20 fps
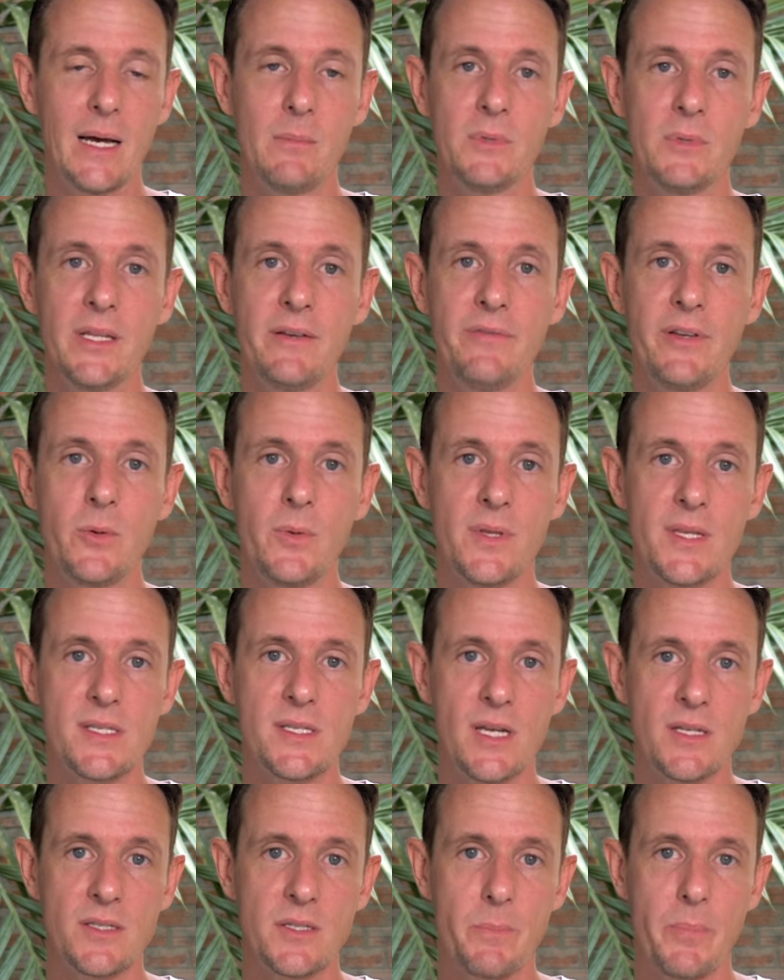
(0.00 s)
I'm living with a
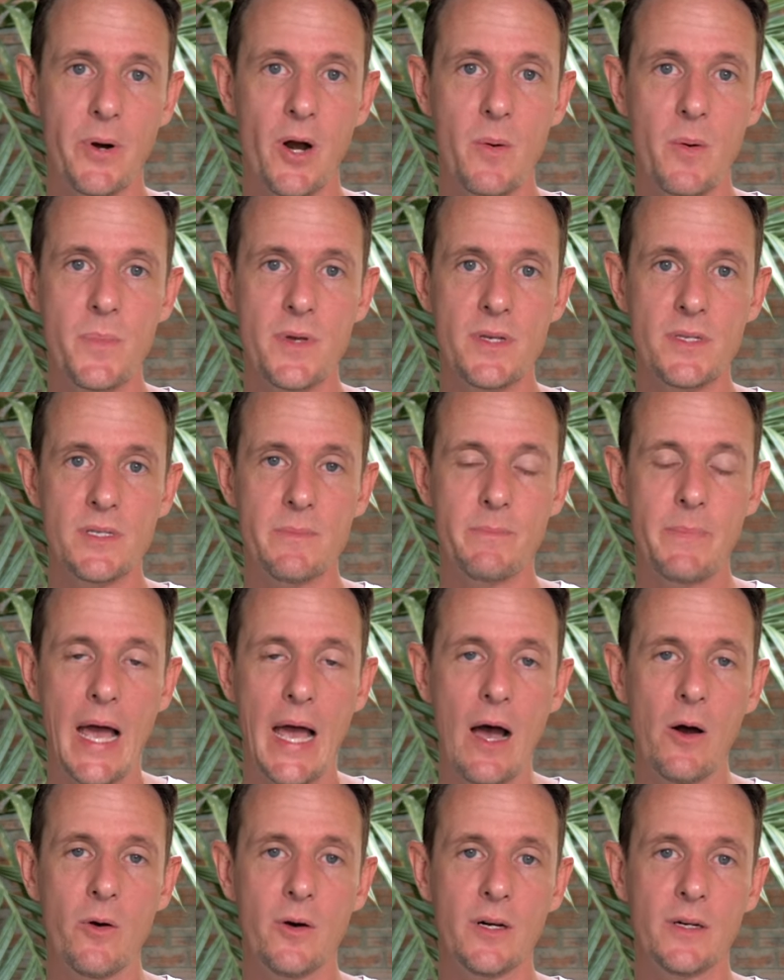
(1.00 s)
sense of purpose and
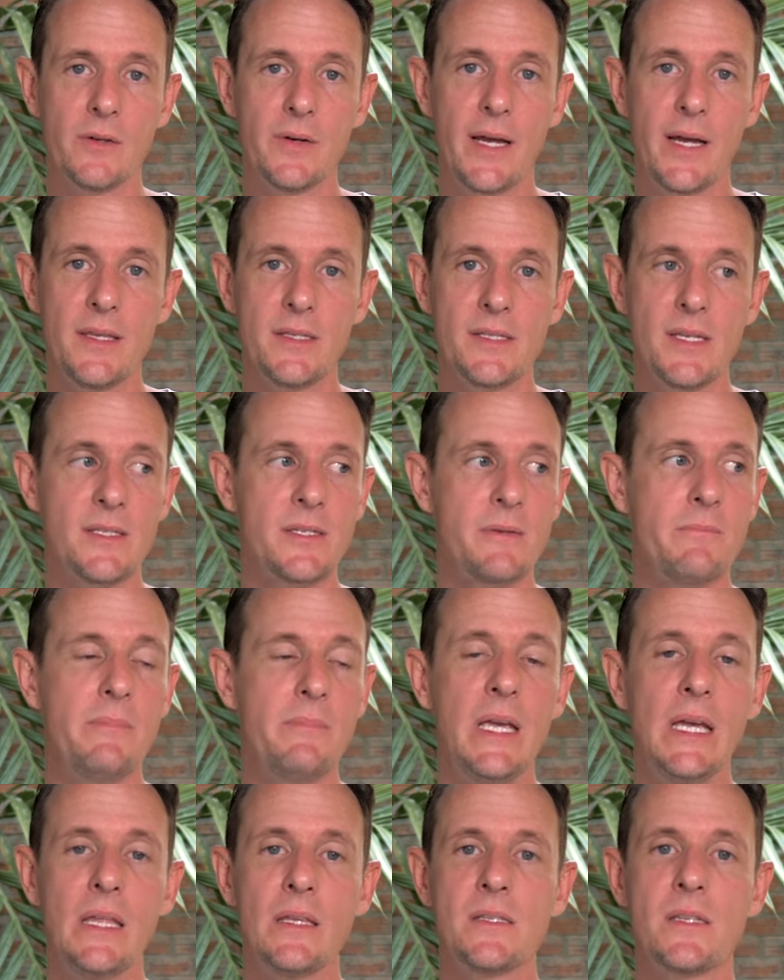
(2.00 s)
power, right? This isn't
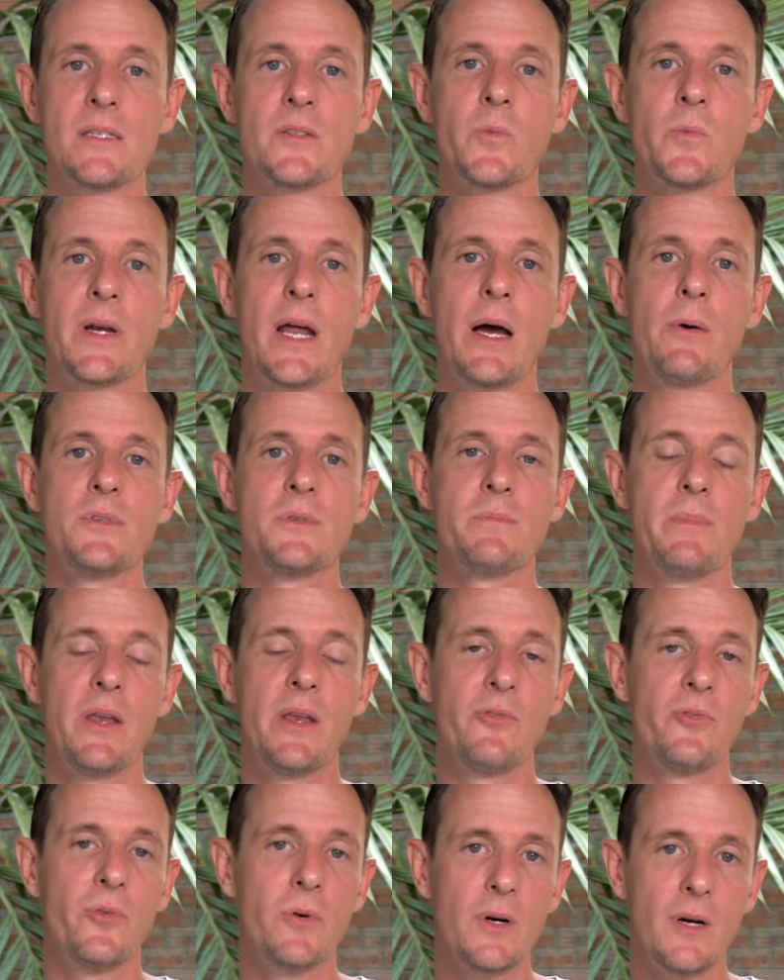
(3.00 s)
me. This isn't what I was
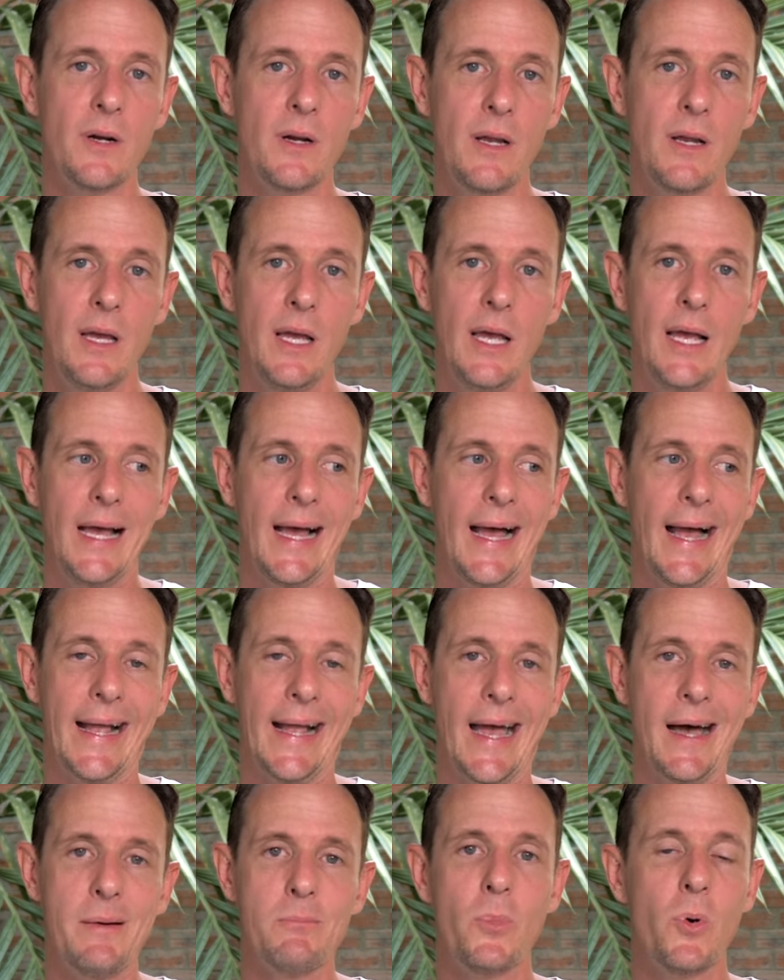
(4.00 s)
meant for. I
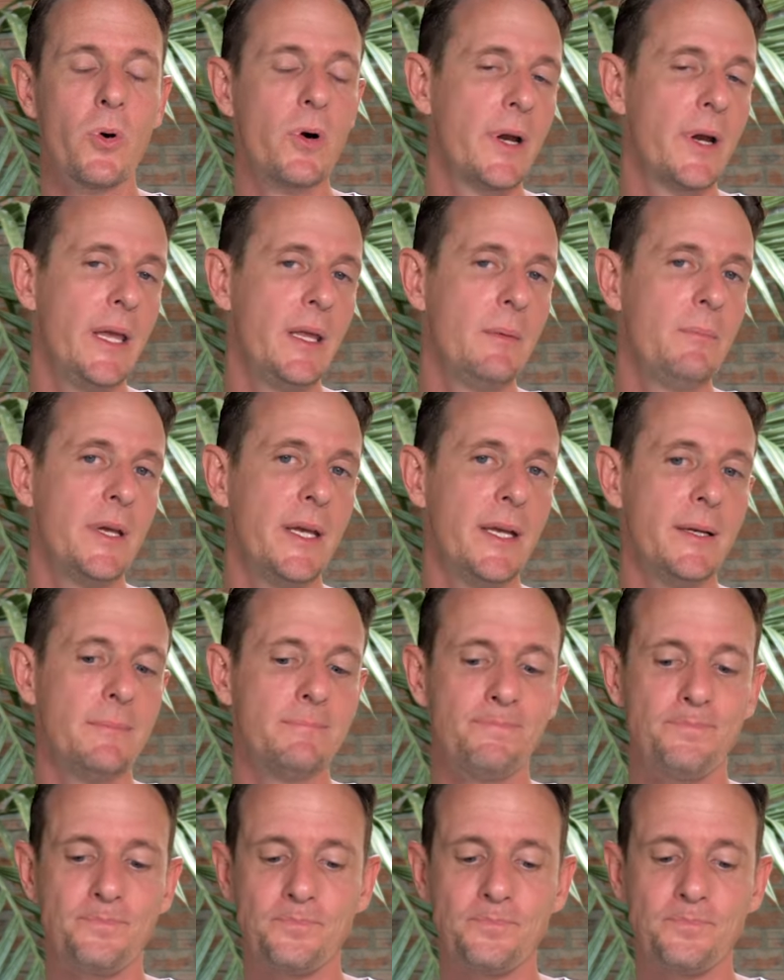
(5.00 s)
got more in me.